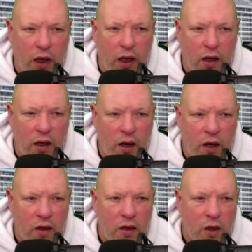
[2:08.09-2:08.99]
And
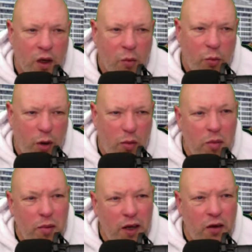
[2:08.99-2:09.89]

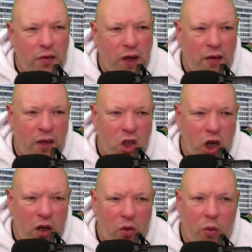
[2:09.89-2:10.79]
probably on the other
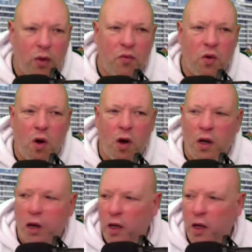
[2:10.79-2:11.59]
channel we've got